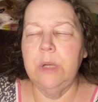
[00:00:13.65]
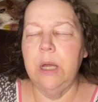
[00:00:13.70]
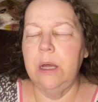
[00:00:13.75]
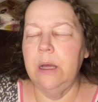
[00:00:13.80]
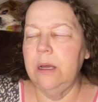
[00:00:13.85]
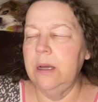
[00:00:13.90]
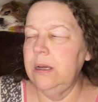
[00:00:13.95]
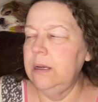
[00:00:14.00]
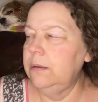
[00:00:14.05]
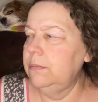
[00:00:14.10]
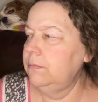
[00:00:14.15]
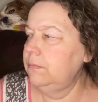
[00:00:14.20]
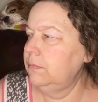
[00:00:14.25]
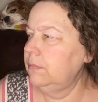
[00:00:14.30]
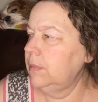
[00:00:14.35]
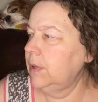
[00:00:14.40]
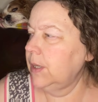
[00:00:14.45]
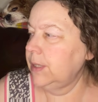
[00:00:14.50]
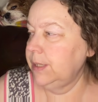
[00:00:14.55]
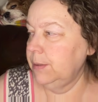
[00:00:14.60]

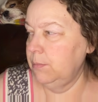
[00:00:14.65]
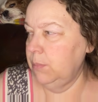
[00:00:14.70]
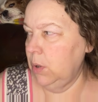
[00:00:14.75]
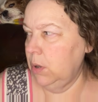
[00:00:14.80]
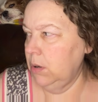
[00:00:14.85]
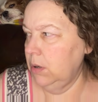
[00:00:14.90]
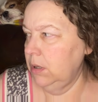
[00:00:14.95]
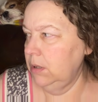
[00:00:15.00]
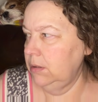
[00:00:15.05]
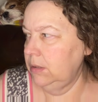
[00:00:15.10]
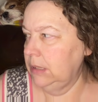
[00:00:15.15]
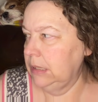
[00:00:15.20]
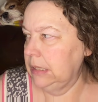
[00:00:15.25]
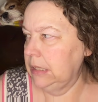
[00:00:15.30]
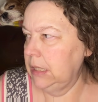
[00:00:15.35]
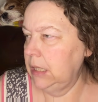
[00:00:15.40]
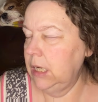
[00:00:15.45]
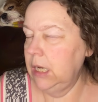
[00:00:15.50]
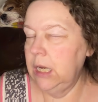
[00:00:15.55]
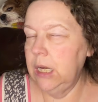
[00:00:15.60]
Got some
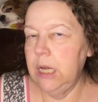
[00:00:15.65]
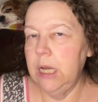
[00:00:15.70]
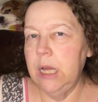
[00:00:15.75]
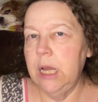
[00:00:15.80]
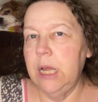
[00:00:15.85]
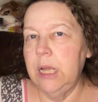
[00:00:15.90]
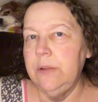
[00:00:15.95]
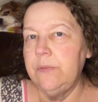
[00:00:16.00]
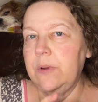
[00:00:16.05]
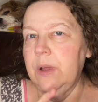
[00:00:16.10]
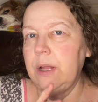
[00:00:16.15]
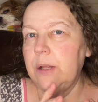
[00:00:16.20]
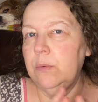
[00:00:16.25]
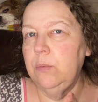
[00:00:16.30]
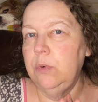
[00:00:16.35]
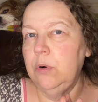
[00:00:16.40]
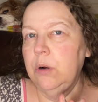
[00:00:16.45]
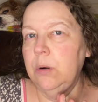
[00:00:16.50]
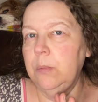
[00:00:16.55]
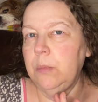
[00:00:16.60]
bars and got a
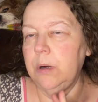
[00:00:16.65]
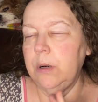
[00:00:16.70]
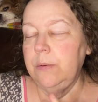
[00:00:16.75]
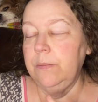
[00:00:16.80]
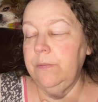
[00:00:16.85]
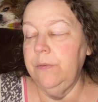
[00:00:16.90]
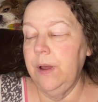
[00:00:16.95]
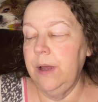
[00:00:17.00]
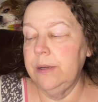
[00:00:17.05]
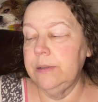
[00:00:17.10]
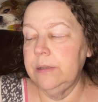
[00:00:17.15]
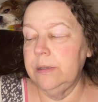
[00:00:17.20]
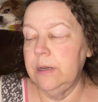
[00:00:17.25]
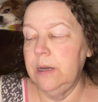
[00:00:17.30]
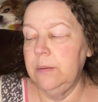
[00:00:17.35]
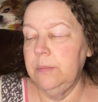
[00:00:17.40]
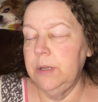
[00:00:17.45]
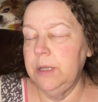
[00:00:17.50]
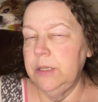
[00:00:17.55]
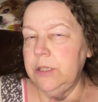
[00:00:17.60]
warmer. In fact,
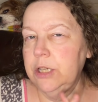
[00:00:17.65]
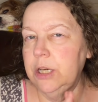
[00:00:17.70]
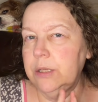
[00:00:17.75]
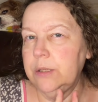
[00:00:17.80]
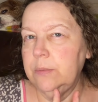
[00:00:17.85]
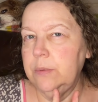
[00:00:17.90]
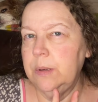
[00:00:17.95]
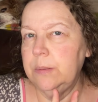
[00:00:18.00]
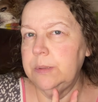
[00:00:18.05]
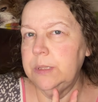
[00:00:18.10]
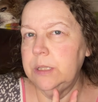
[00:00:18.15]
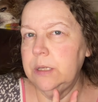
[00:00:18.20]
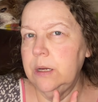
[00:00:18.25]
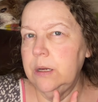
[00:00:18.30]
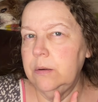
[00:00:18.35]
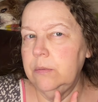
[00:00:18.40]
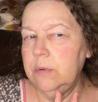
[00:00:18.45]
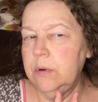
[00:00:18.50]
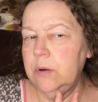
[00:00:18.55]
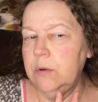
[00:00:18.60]
I'm gonna check the
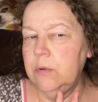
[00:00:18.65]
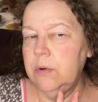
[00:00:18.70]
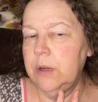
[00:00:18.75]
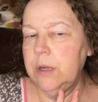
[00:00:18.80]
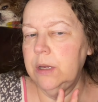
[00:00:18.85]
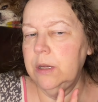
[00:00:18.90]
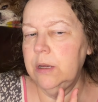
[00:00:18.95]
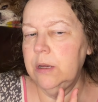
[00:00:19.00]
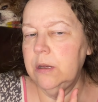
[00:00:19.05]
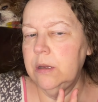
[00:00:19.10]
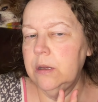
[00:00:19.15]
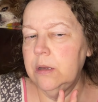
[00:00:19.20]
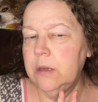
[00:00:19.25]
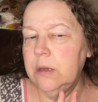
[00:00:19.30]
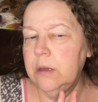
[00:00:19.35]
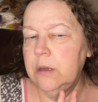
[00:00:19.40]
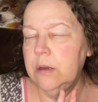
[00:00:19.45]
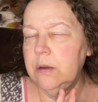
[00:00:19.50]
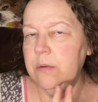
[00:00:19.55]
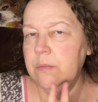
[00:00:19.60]
website real quick
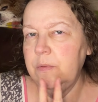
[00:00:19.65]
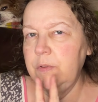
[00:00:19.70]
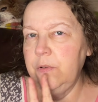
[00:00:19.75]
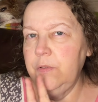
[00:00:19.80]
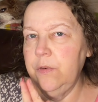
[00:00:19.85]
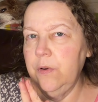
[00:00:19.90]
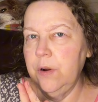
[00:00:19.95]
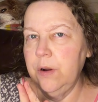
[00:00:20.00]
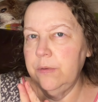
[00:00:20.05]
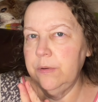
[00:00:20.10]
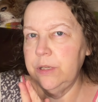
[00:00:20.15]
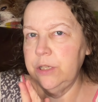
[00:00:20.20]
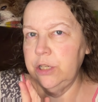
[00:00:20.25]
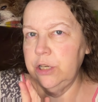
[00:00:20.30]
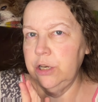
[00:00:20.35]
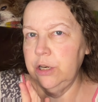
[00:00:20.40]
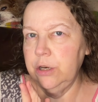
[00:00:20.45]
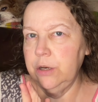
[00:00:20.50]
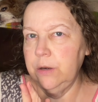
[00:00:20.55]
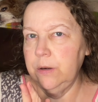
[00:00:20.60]
before I
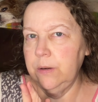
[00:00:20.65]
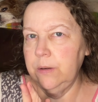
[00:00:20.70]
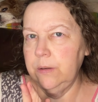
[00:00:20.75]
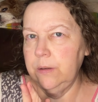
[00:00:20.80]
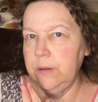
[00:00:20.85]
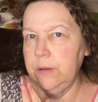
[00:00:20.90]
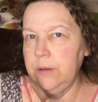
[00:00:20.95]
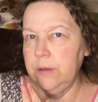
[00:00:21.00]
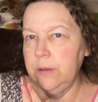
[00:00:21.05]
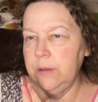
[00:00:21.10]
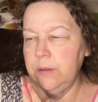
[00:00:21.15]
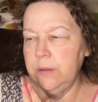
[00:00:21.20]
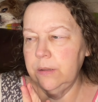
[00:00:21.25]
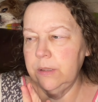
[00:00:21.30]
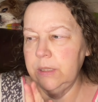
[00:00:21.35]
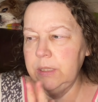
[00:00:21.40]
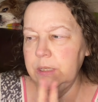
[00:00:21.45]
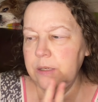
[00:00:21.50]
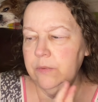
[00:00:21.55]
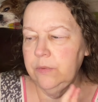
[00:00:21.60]
return
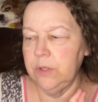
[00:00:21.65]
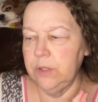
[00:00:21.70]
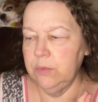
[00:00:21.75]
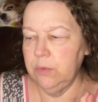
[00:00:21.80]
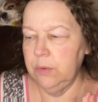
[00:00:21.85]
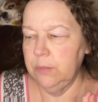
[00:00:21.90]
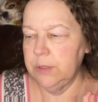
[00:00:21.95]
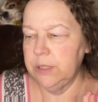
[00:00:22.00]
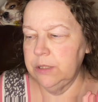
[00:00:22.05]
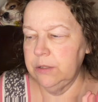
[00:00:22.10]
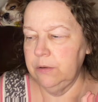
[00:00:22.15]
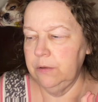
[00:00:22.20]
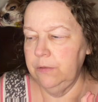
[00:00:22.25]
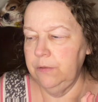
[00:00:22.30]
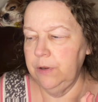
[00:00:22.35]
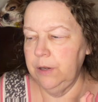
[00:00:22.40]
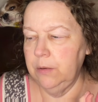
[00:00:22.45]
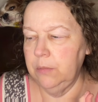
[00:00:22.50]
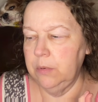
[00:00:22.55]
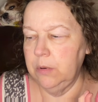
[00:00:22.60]
to see if this warmer is still
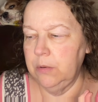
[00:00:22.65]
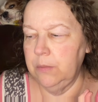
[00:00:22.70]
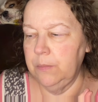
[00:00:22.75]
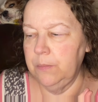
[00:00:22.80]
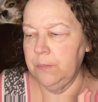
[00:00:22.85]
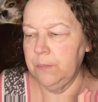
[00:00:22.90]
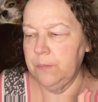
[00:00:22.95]
available.